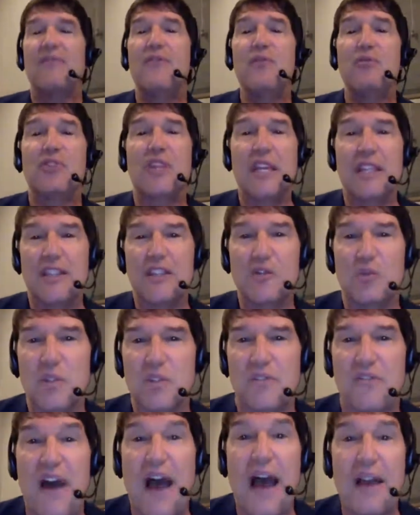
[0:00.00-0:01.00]
But I'd say if you
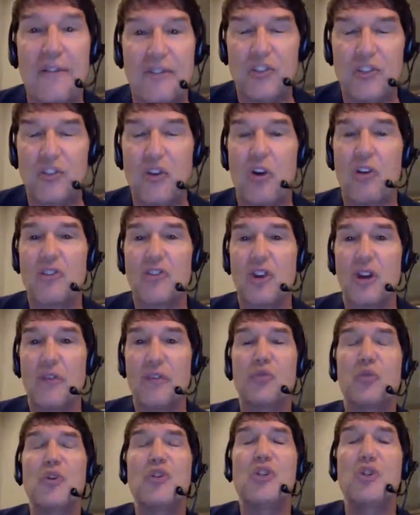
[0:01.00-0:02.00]
think this was five
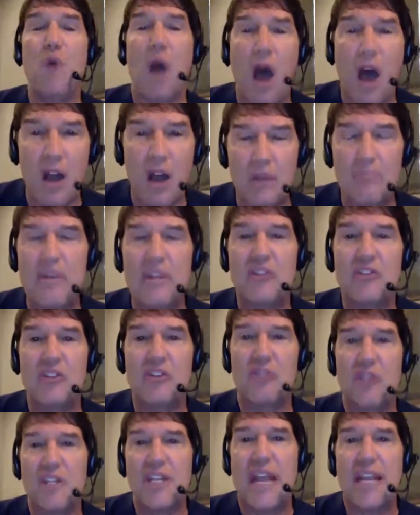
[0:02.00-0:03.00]
star service, would you
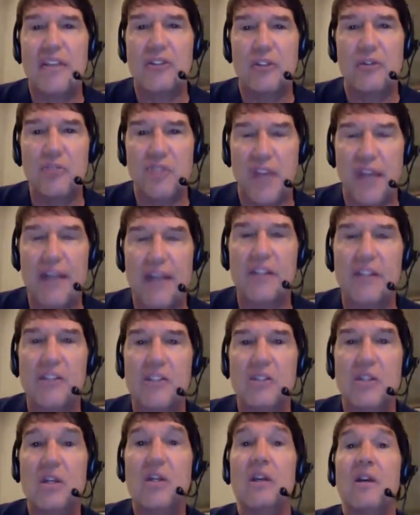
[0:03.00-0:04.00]
honor me, sir, and take
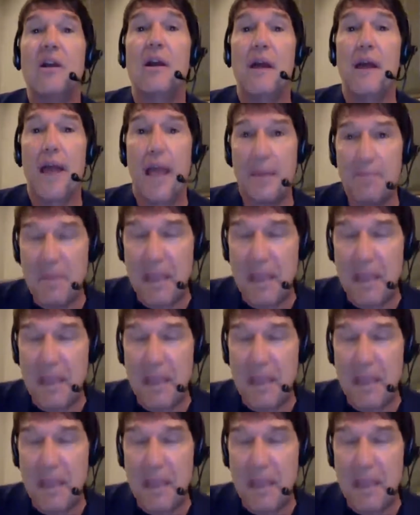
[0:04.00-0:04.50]
two seconds